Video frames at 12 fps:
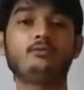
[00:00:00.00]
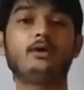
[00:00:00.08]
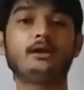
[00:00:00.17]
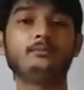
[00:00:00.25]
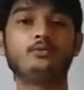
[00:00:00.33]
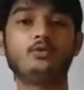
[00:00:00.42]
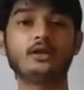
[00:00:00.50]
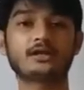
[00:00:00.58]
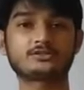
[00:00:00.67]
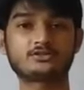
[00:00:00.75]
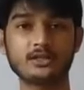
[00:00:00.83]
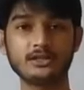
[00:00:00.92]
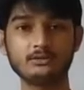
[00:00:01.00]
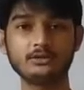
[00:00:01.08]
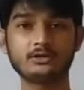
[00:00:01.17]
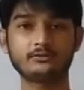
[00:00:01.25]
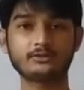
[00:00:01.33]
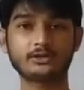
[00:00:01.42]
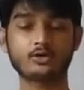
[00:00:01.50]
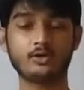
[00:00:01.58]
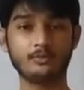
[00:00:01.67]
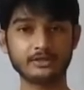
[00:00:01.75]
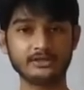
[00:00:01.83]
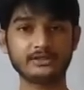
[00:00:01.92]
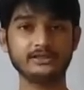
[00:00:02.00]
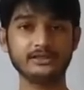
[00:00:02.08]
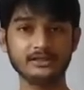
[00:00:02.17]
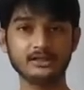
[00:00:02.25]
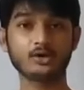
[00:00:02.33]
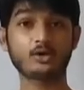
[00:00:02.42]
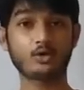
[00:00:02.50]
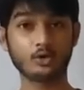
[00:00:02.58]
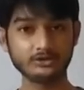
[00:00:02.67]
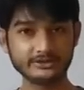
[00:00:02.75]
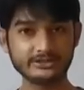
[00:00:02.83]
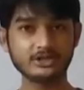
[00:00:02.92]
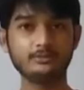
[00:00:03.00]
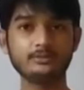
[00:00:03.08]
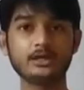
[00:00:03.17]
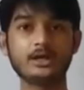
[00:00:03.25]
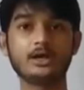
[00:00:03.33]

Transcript: one more extra unit of the commodity consumed,